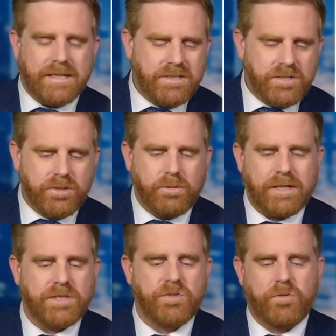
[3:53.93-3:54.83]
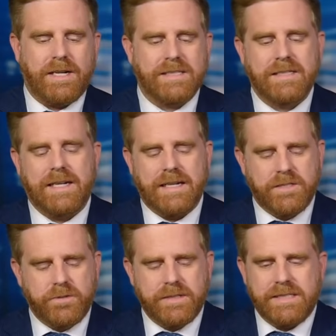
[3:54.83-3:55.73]
I do want to stress that I
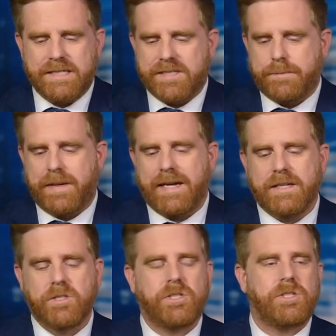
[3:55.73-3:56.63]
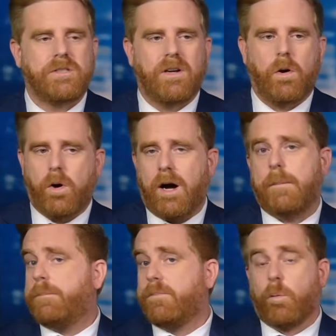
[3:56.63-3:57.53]
do anticipate
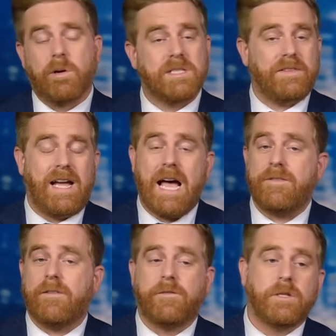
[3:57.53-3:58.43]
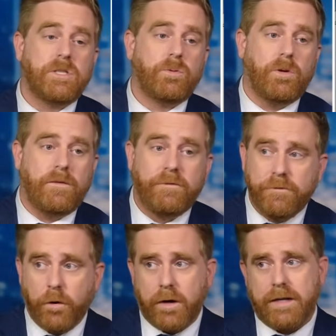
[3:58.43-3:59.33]
upwards of a half a foot to a
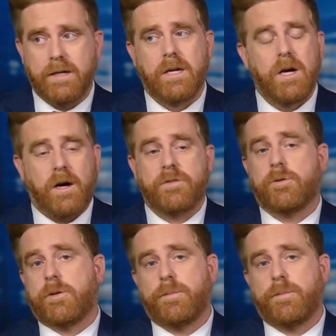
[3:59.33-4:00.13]
foot of total